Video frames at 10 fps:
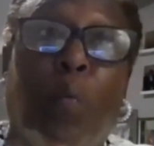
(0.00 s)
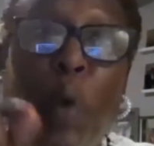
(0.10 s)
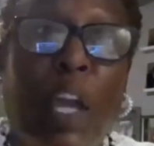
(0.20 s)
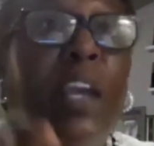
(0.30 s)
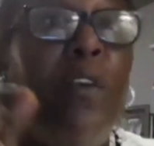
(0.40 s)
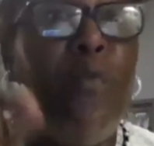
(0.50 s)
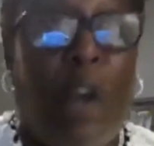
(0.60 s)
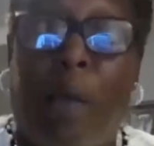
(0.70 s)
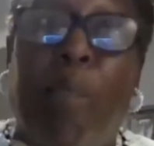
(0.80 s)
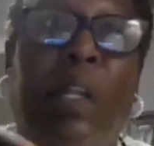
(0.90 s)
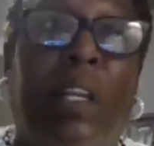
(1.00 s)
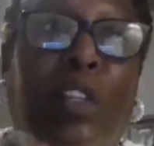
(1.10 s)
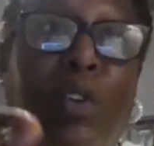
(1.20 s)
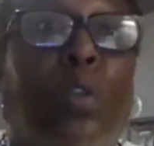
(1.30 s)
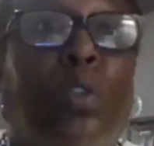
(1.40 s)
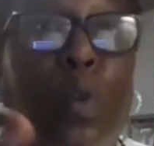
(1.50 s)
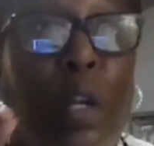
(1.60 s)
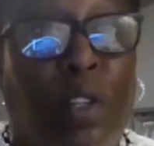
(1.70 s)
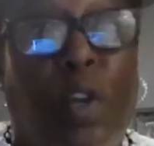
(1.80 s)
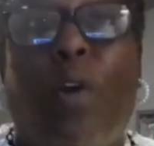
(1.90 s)
We recommend that you go to an
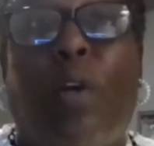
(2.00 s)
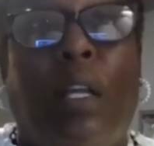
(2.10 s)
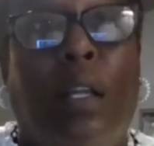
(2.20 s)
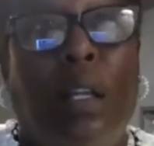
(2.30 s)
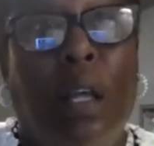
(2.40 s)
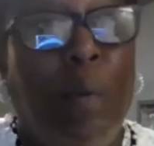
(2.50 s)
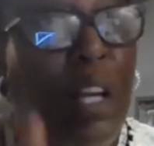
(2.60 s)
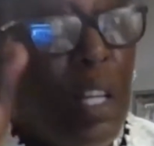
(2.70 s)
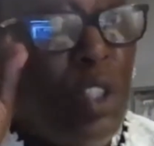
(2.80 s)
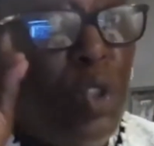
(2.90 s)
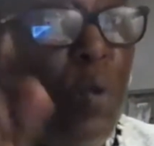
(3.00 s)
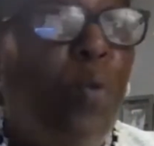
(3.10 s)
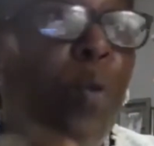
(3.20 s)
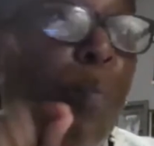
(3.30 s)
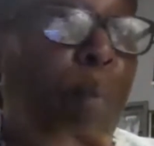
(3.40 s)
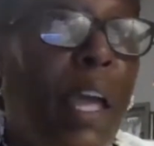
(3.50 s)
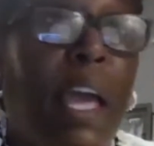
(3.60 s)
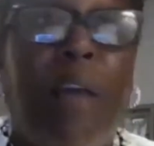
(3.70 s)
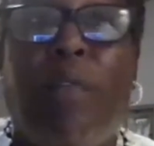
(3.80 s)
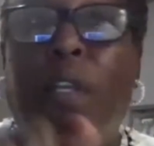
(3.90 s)
attorney, because you may
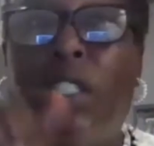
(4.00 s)
have a